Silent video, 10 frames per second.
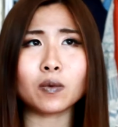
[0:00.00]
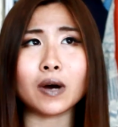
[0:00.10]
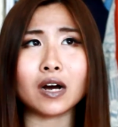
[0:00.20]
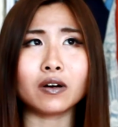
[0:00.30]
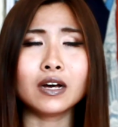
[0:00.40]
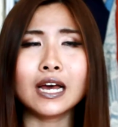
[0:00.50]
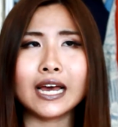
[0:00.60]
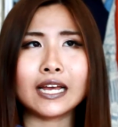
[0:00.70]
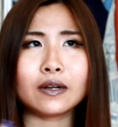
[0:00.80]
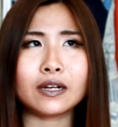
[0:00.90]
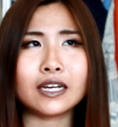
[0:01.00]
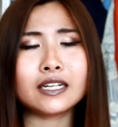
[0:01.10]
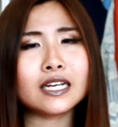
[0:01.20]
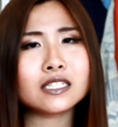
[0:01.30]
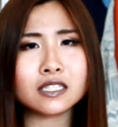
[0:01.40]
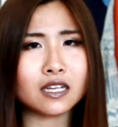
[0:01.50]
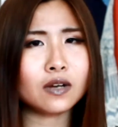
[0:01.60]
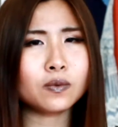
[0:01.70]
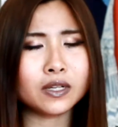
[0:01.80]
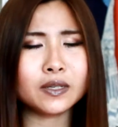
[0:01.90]
while it, it takes
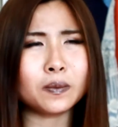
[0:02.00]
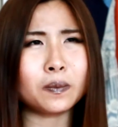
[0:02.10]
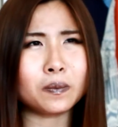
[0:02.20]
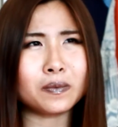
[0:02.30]
a really